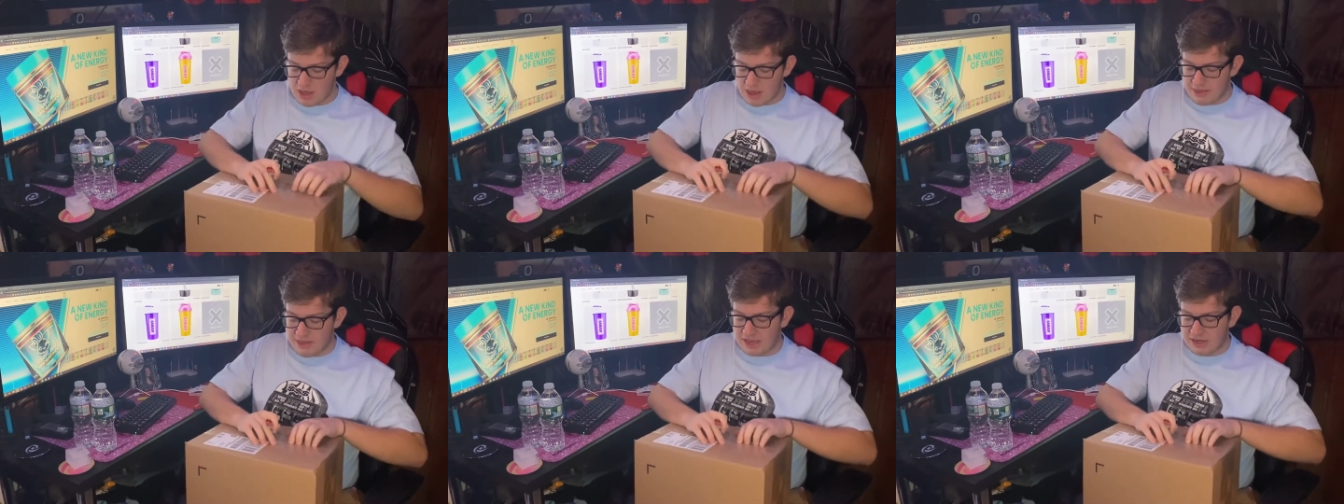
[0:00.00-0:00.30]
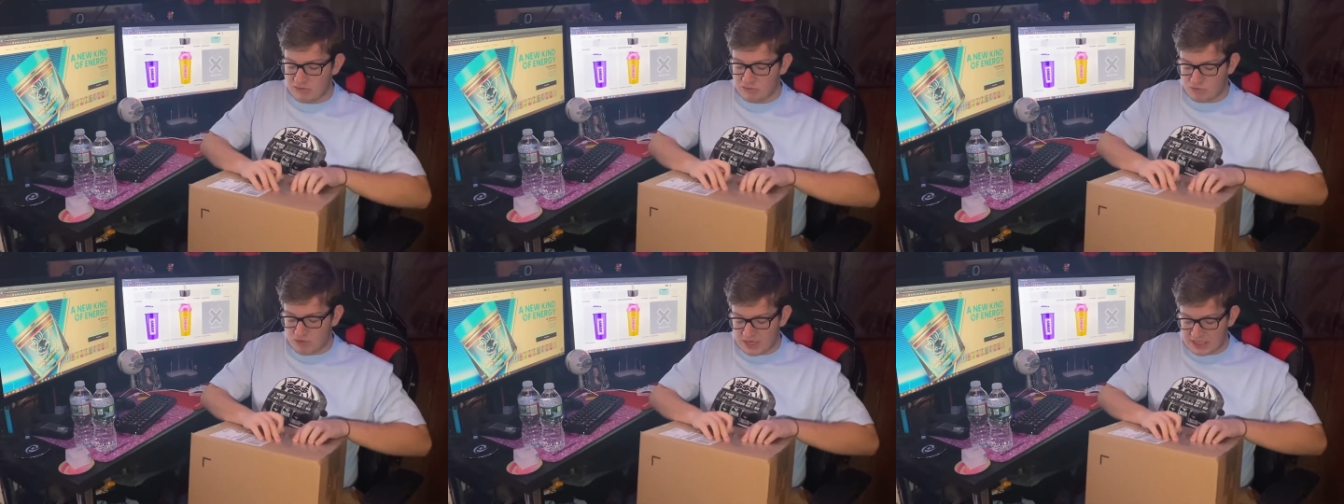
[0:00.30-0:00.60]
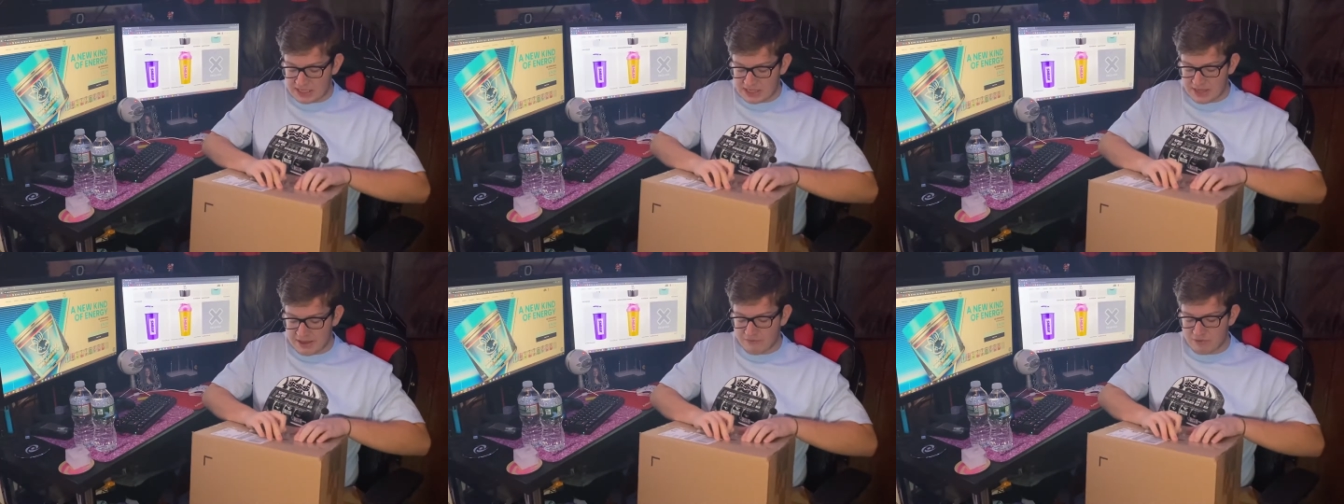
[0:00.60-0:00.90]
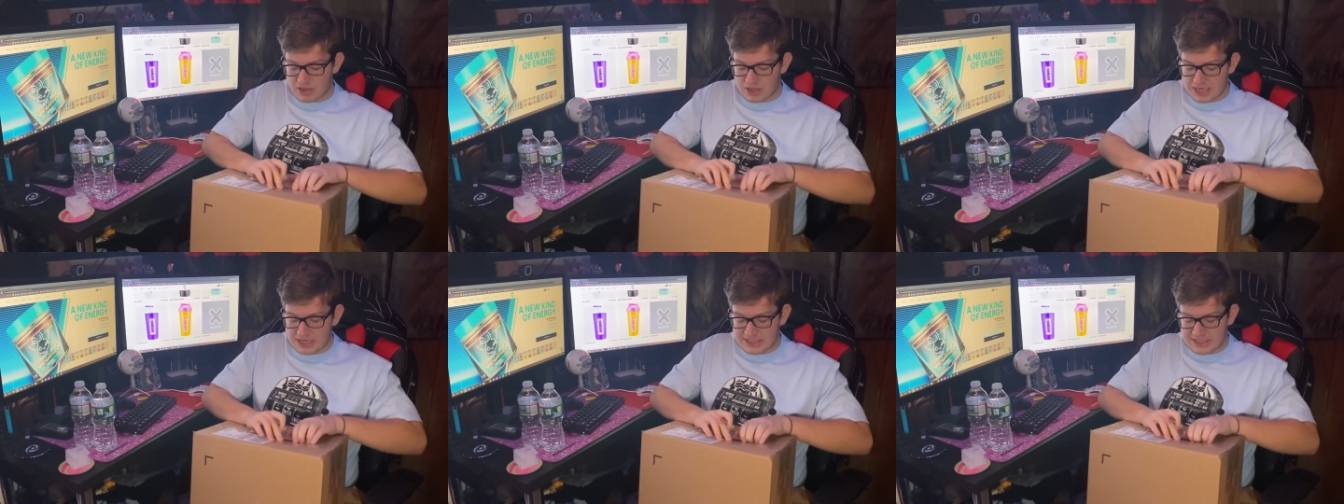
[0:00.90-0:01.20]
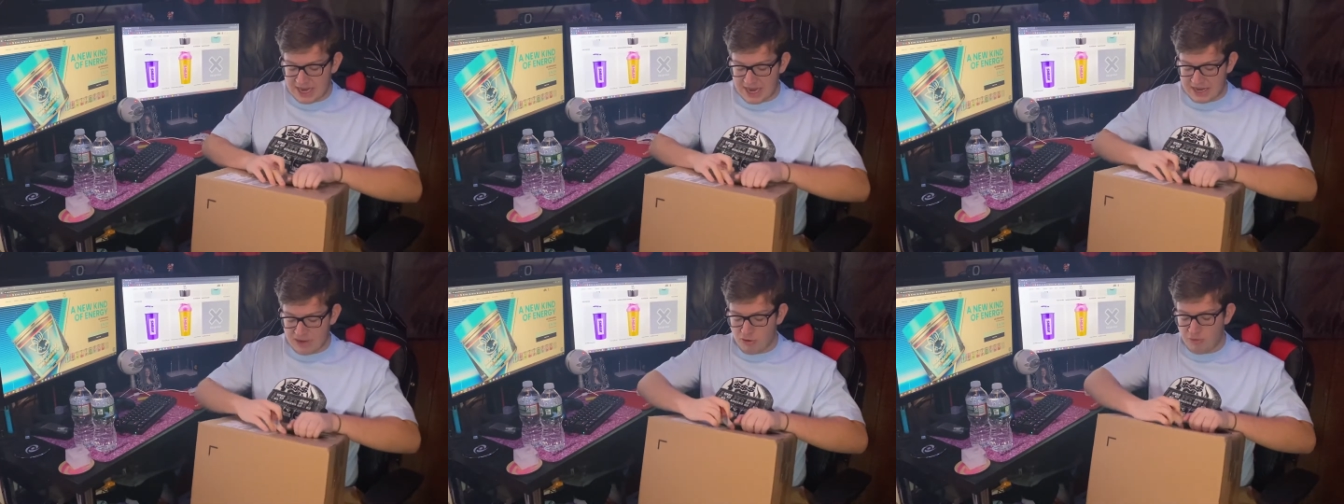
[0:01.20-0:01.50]
They recently released
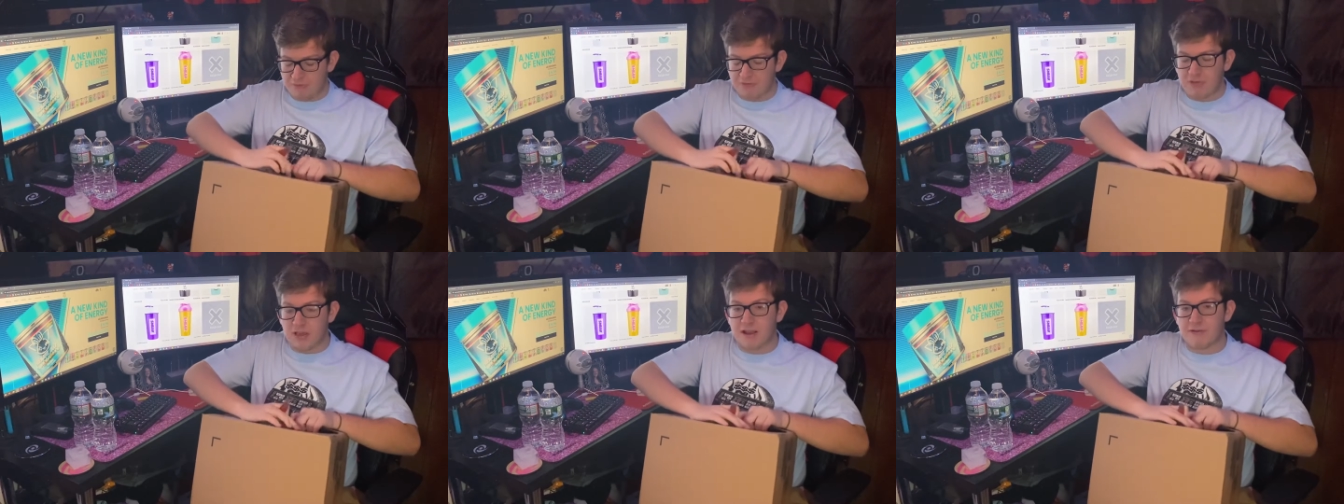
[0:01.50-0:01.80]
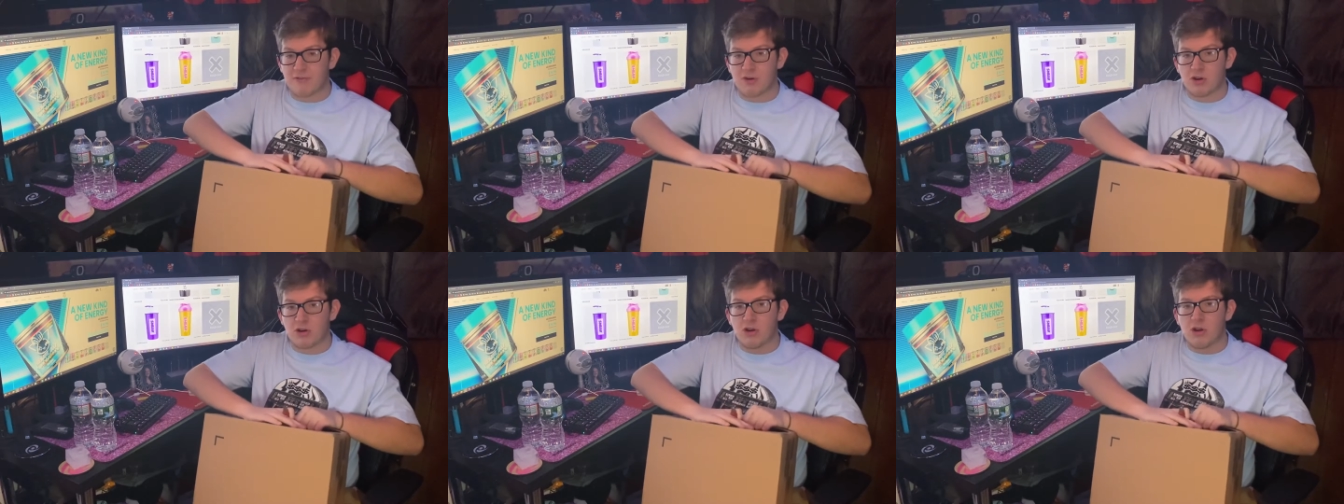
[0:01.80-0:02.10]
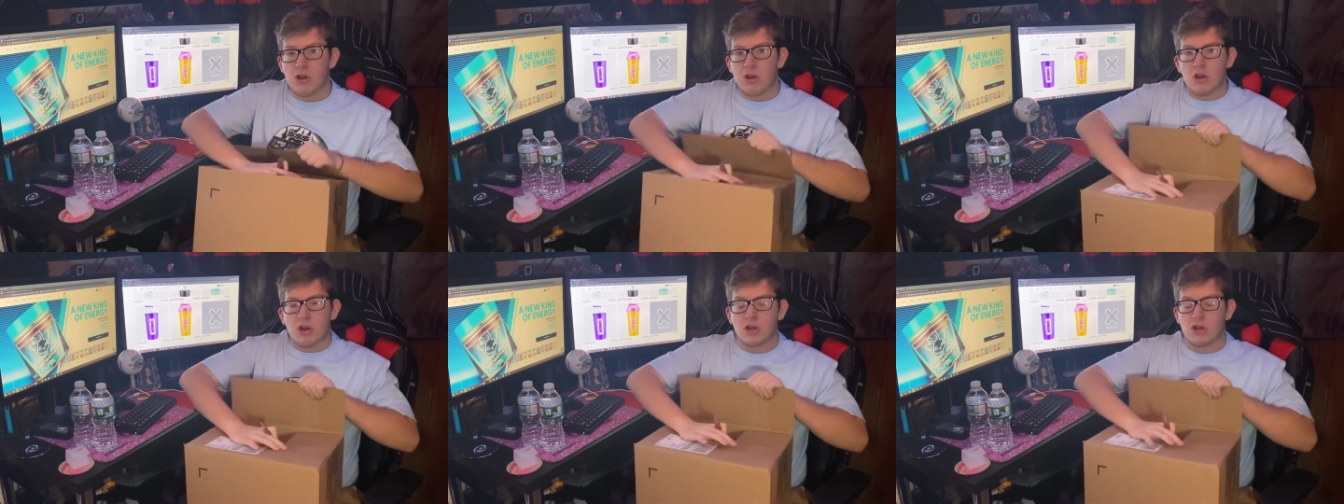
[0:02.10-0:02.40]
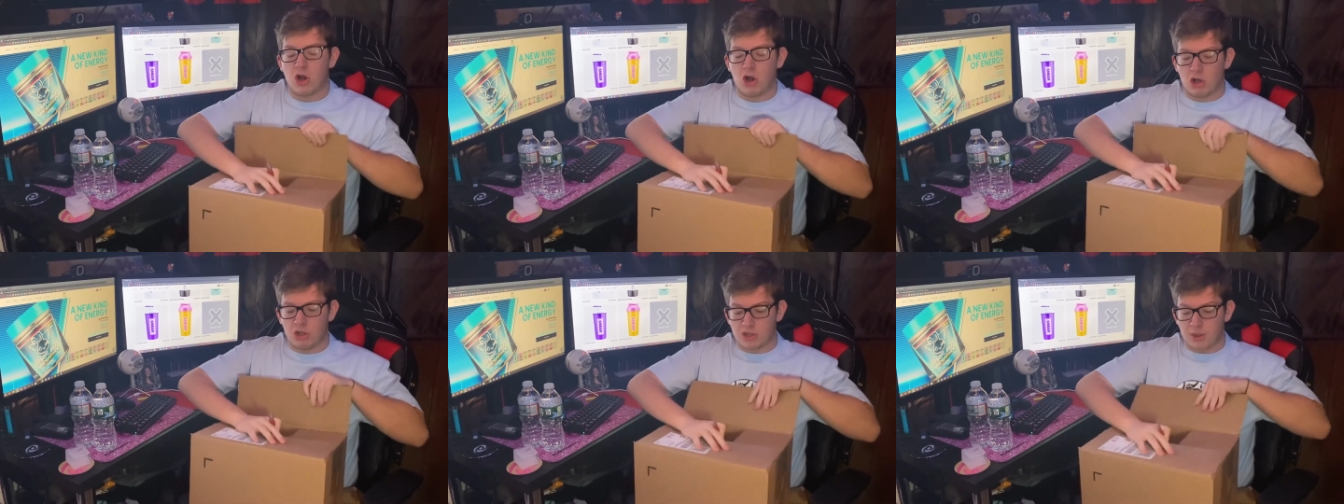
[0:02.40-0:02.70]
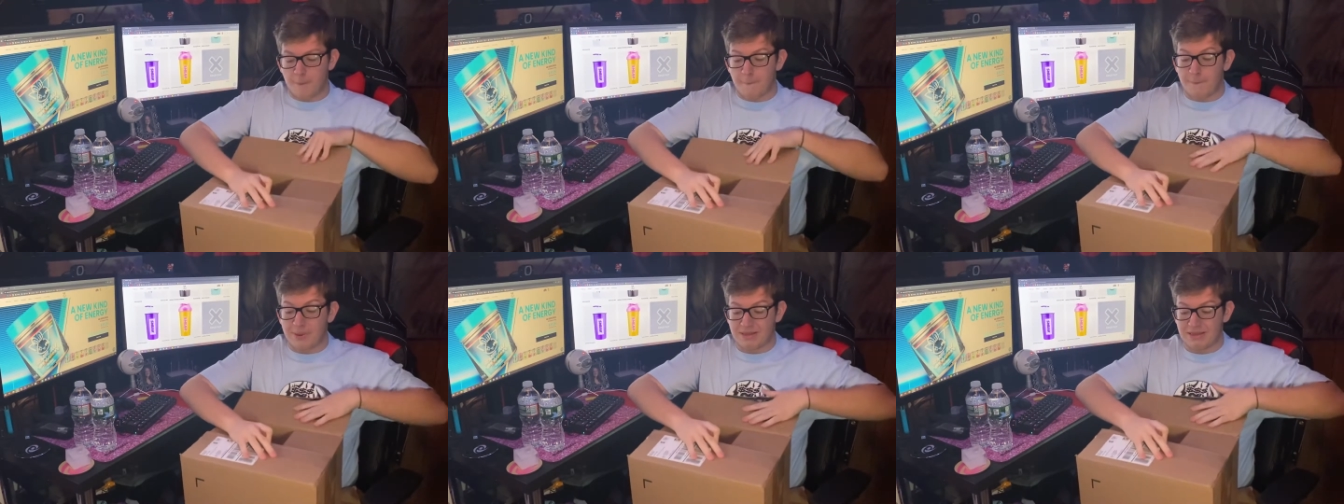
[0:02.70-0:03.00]
a new flavor called
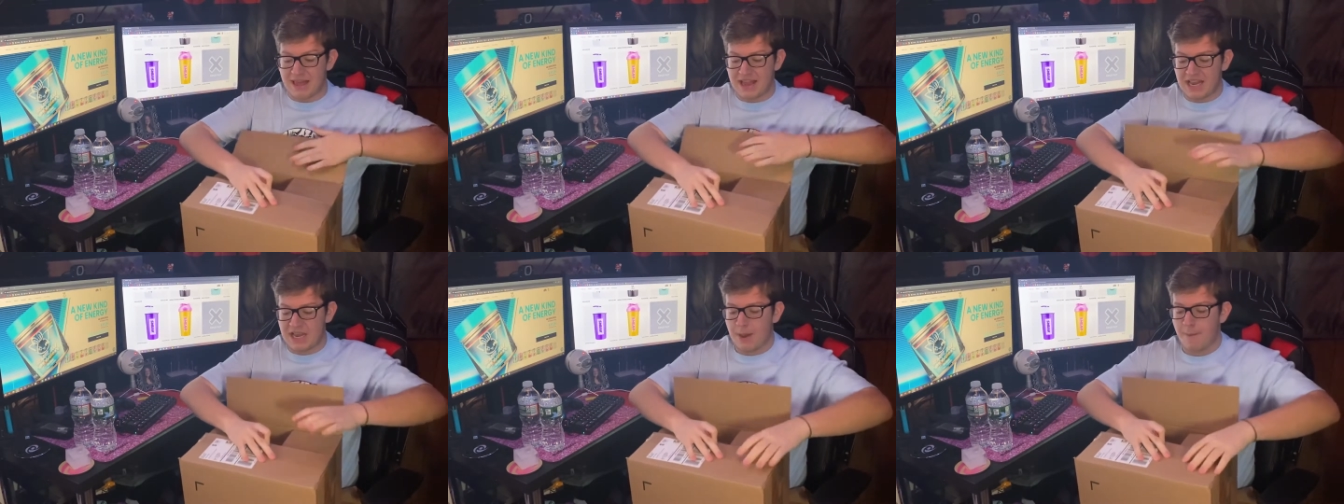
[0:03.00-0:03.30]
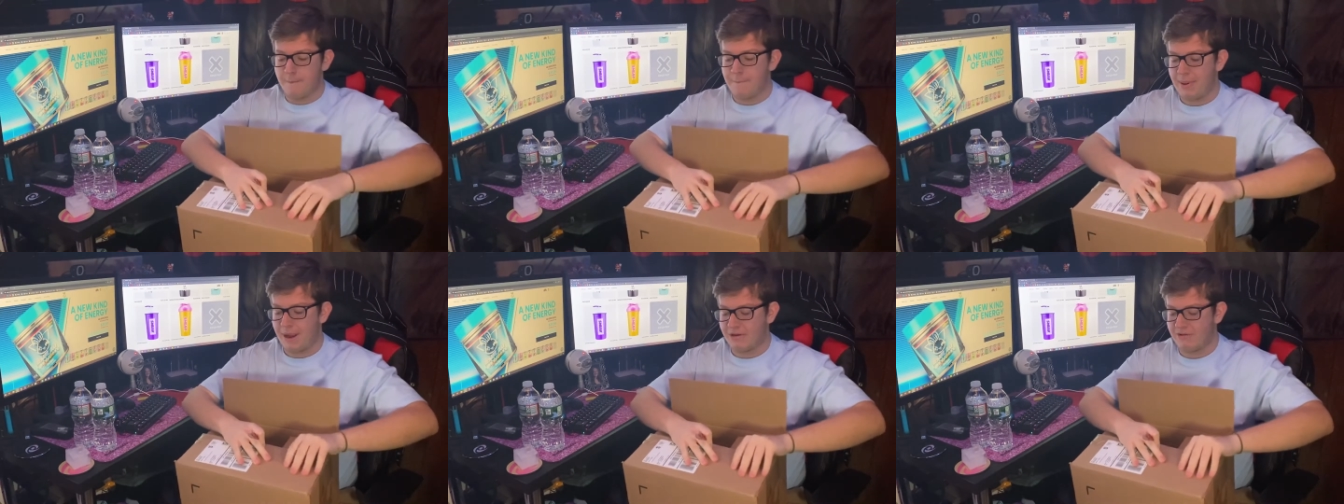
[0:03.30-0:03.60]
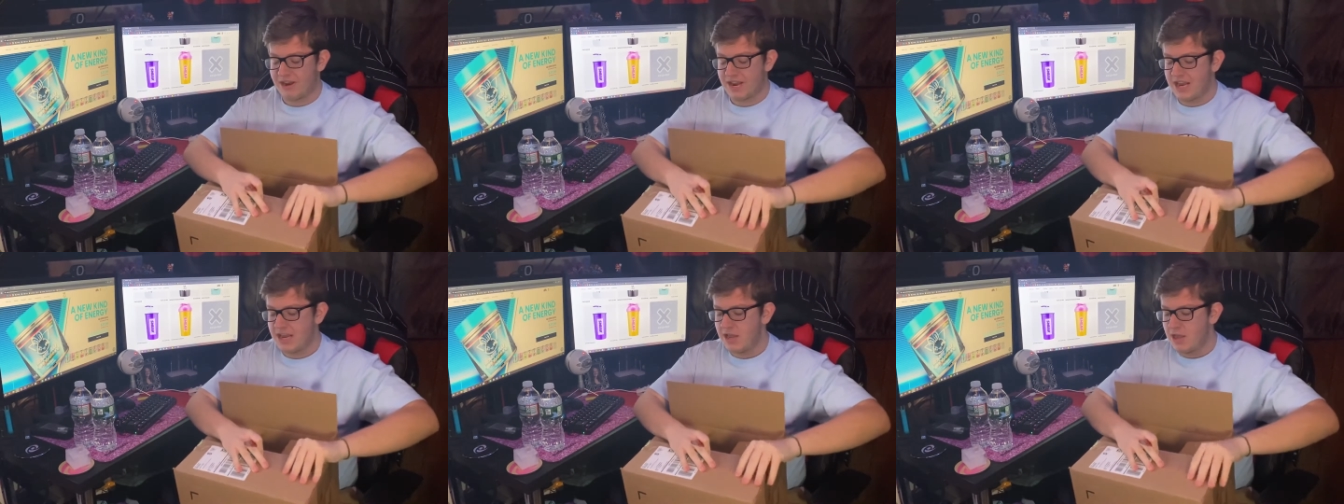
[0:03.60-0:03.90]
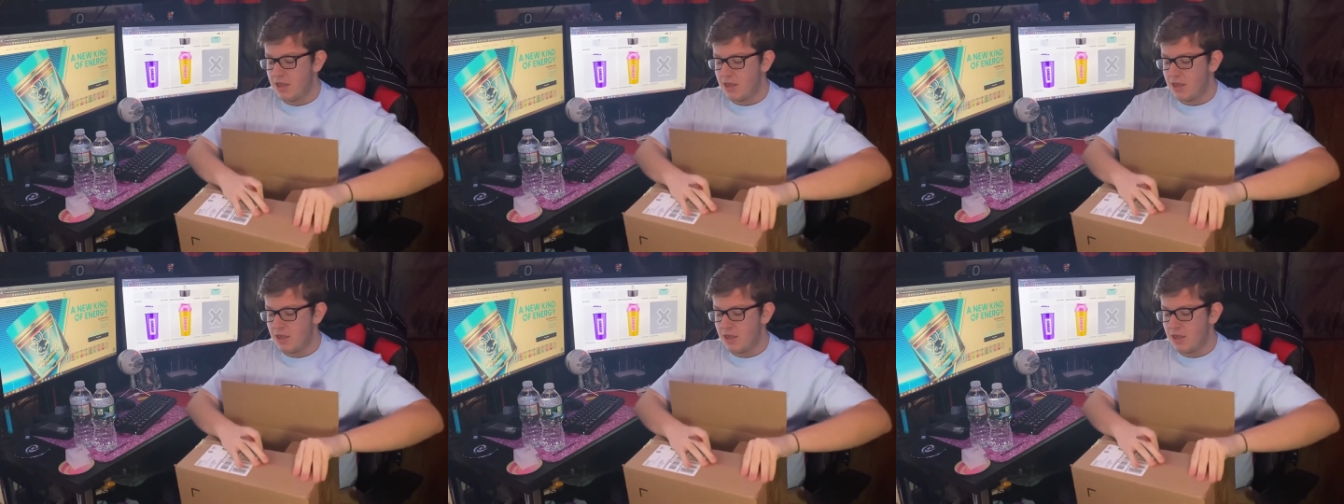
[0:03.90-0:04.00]
Blank Berry.